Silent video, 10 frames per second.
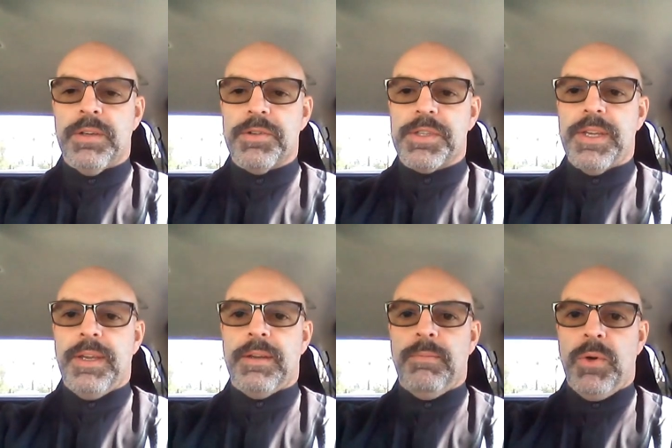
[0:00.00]

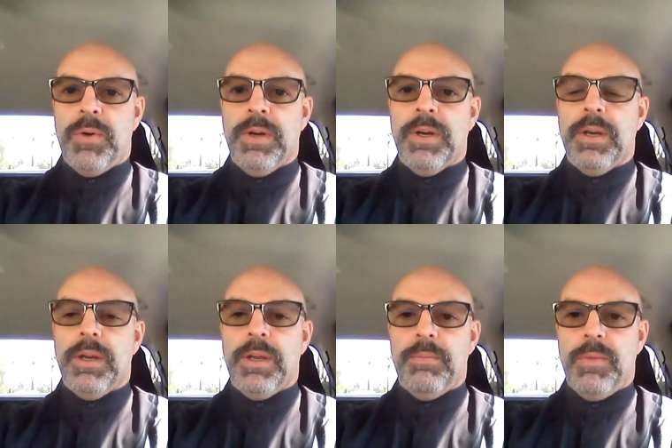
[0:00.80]
understand more
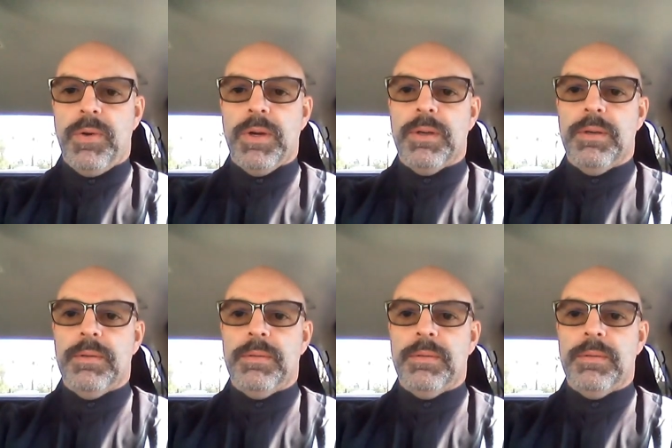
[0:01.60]
and more.